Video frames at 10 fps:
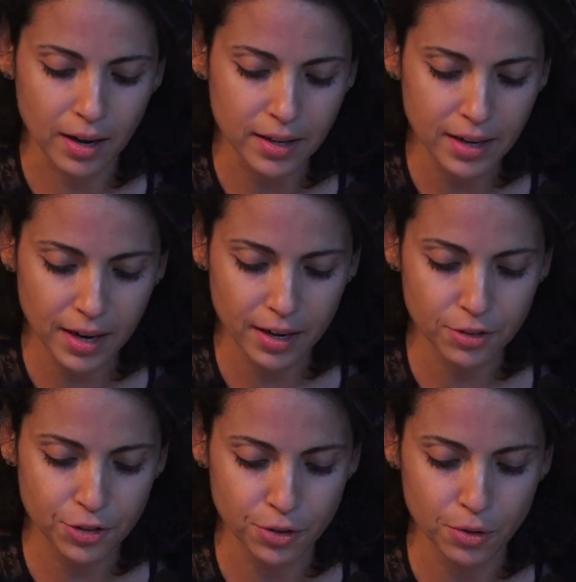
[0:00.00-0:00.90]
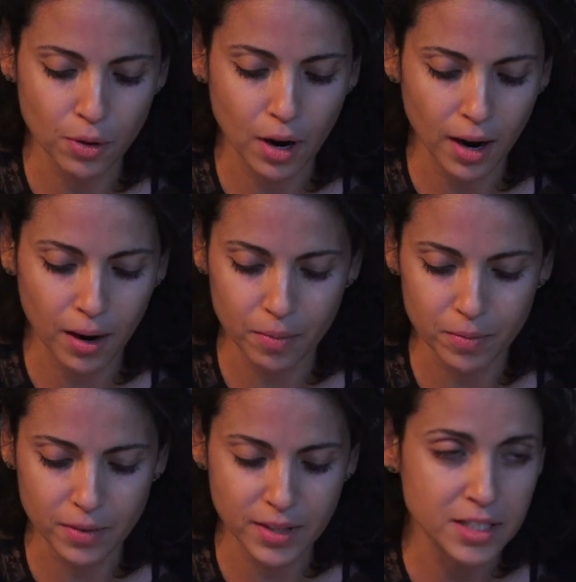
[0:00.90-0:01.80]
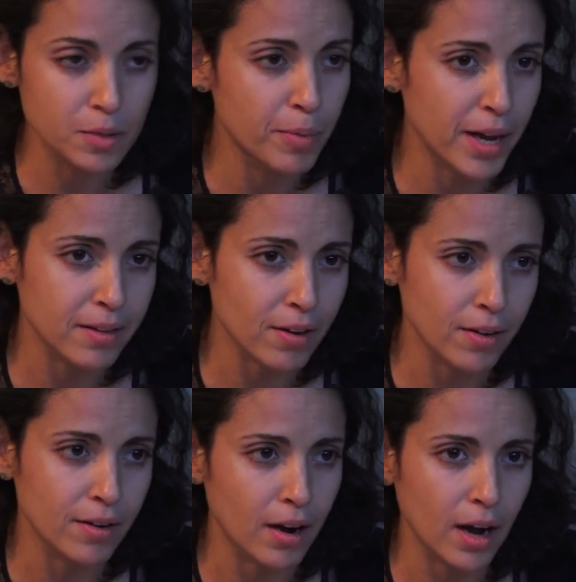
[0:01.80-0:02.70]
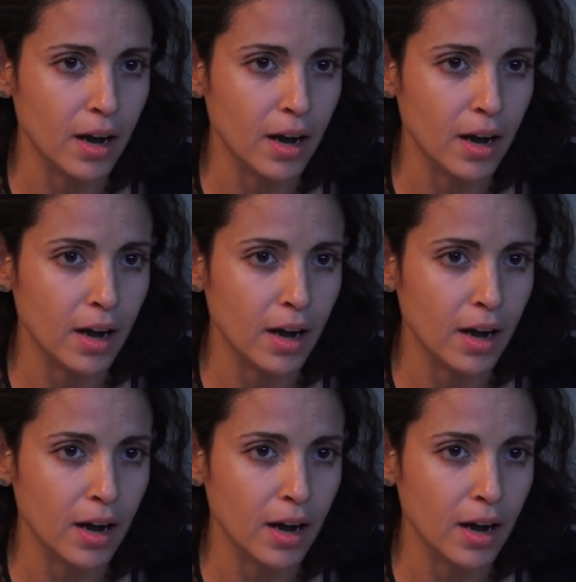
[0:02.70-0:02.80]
leading to this bet on